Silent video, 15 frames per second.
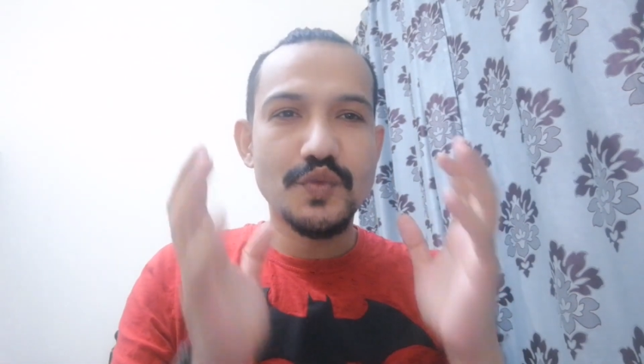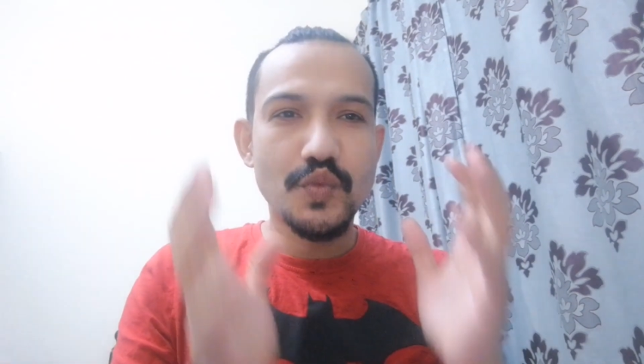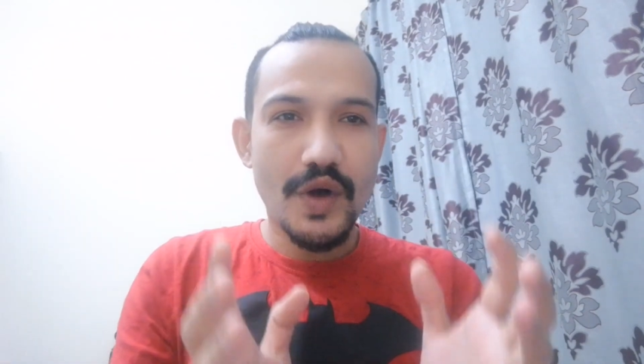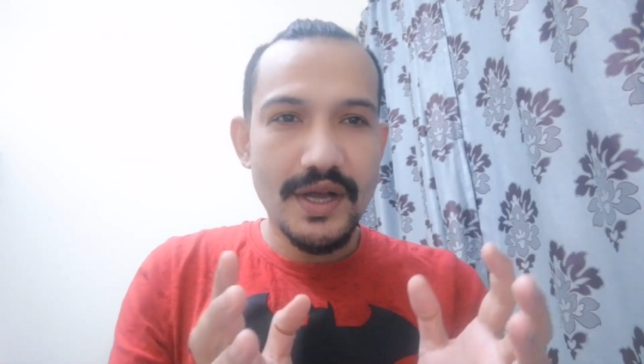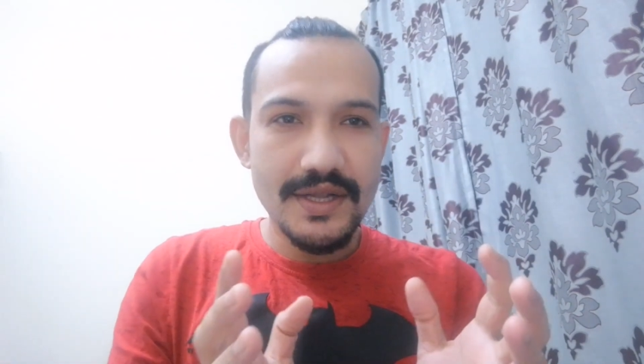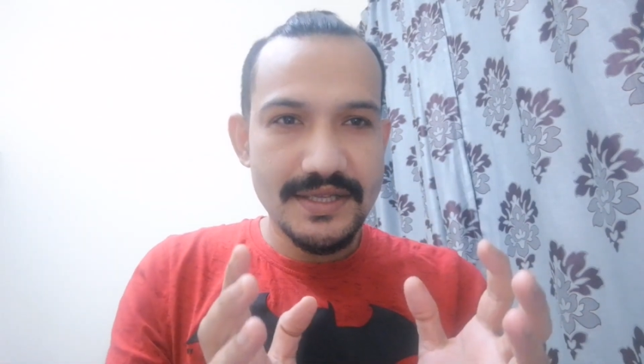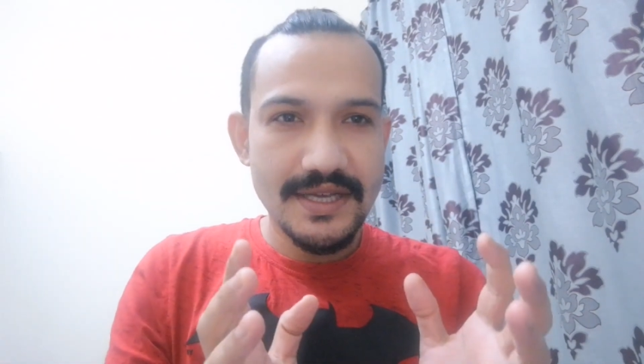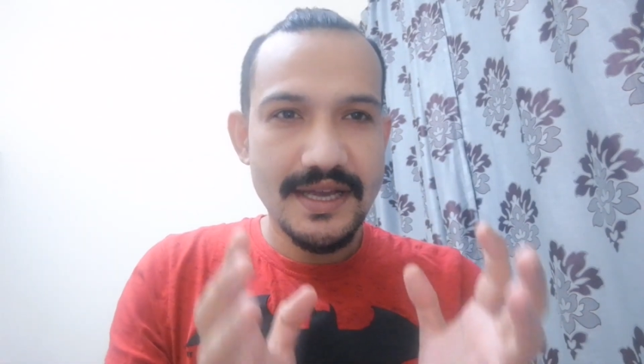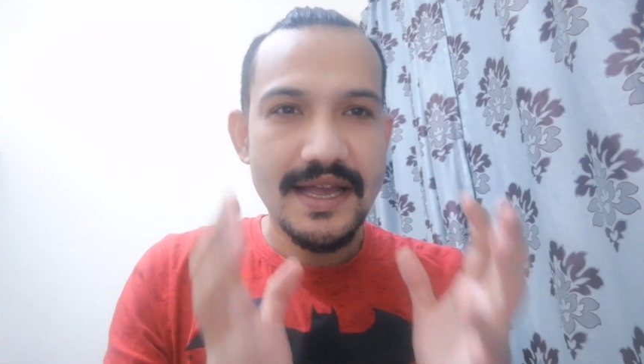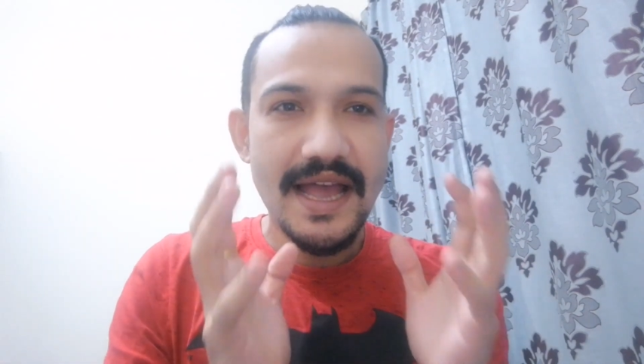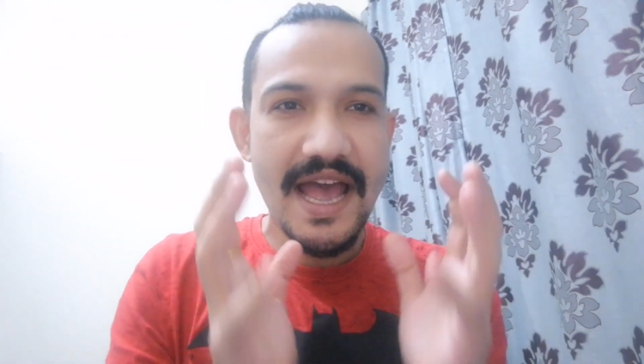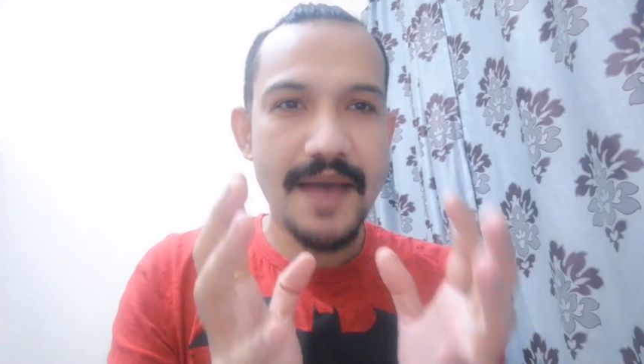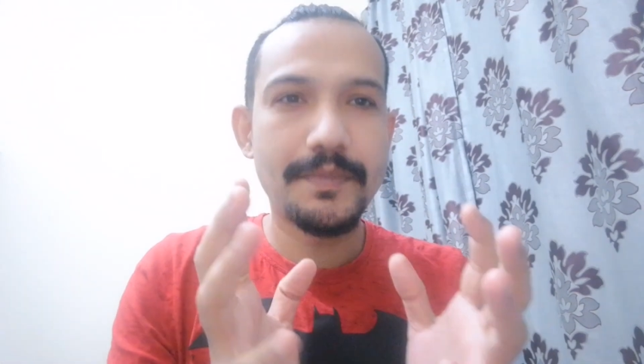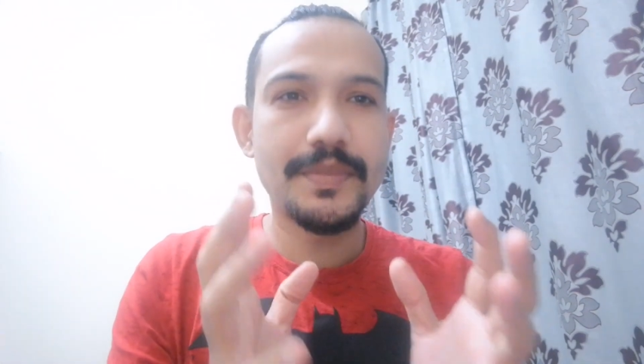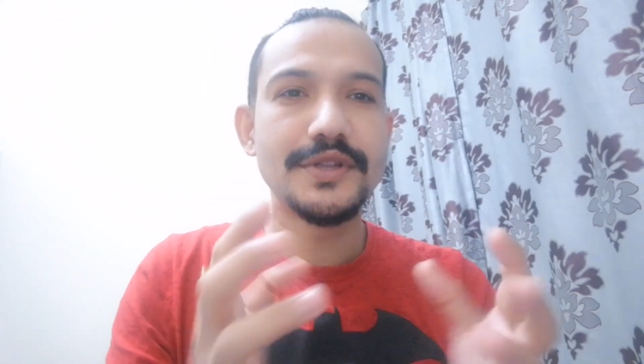what
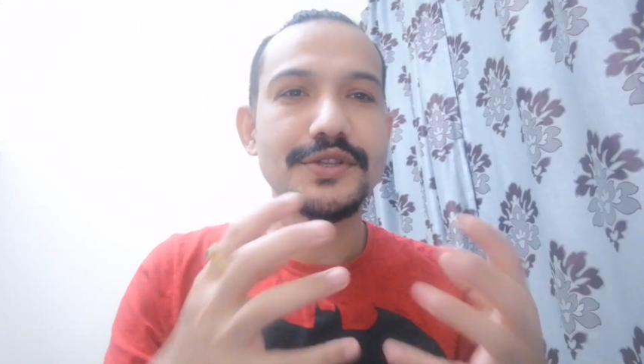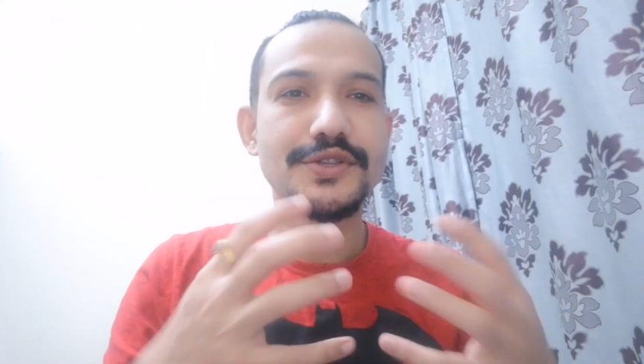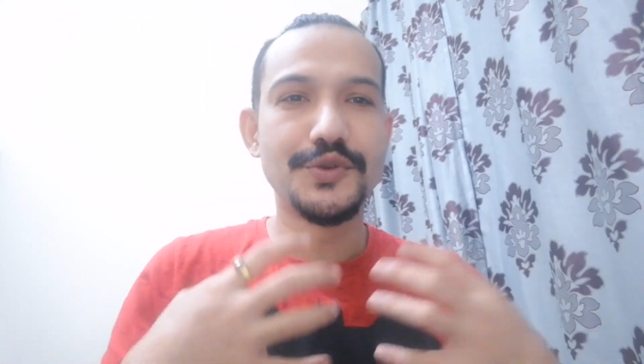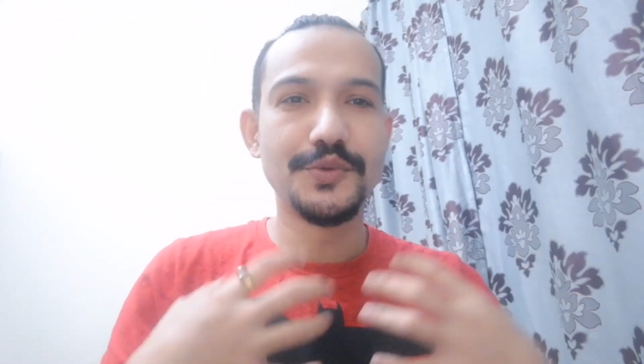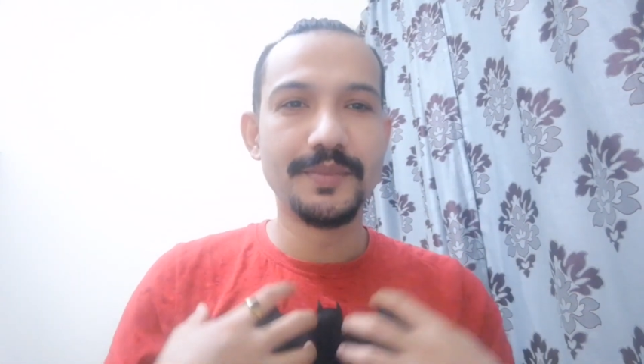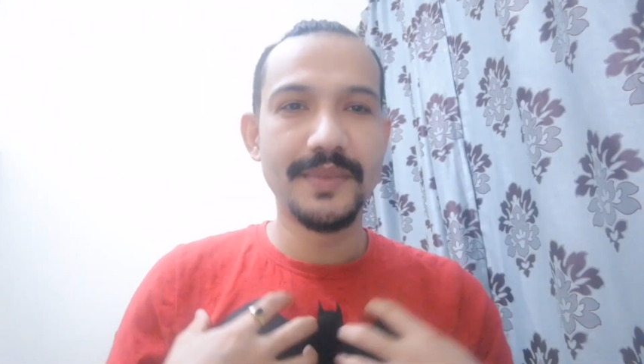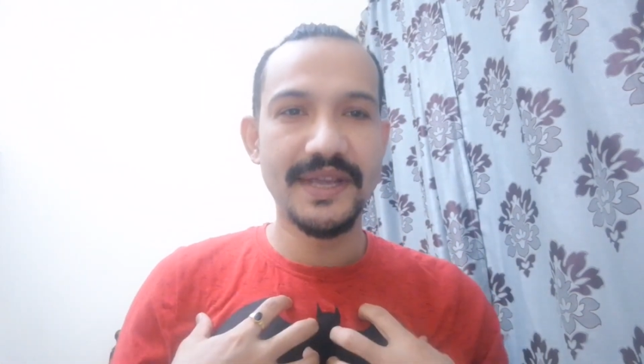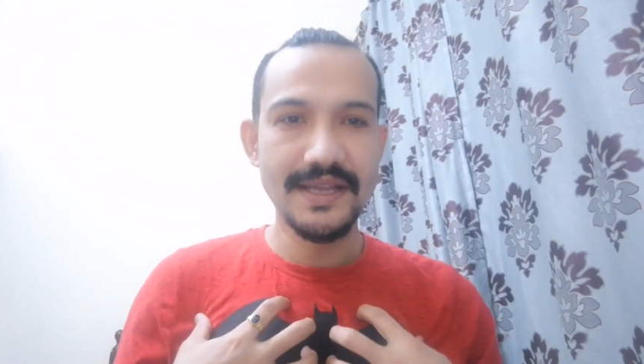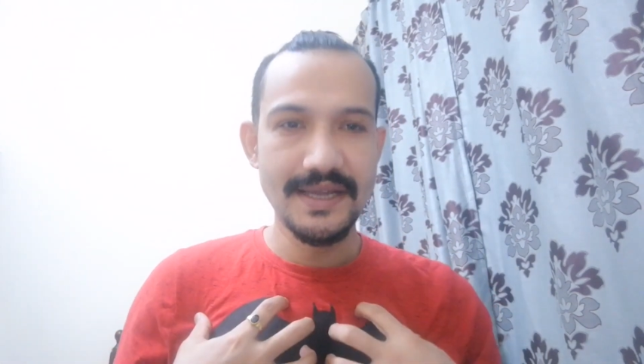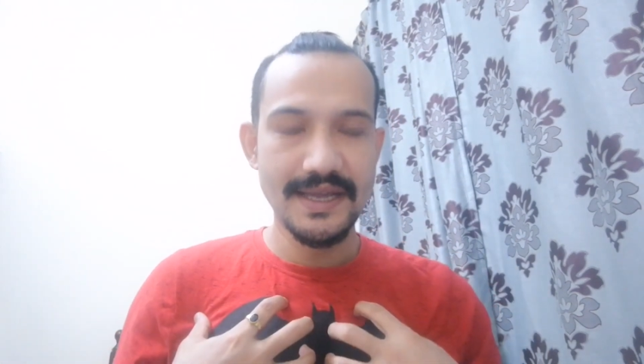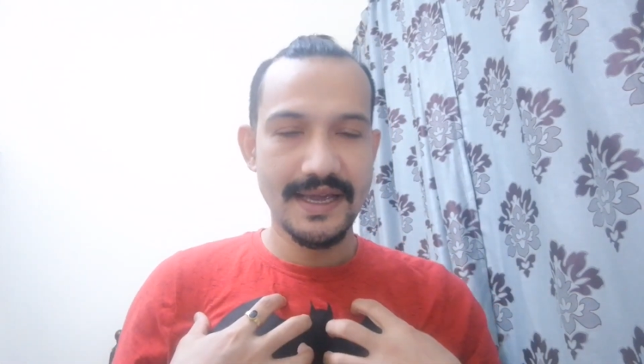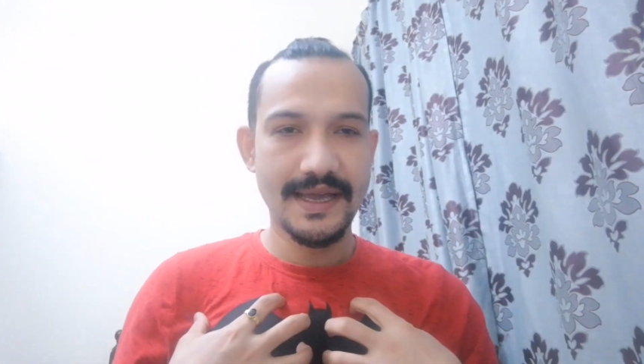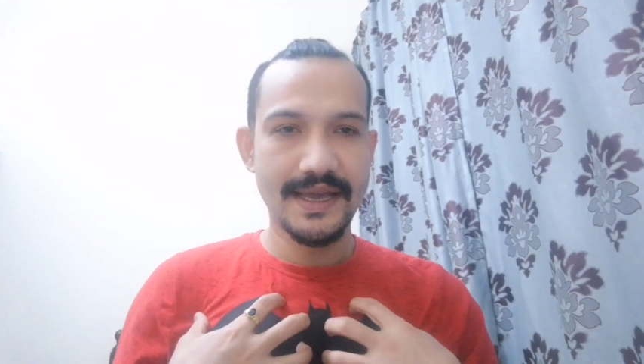happened to me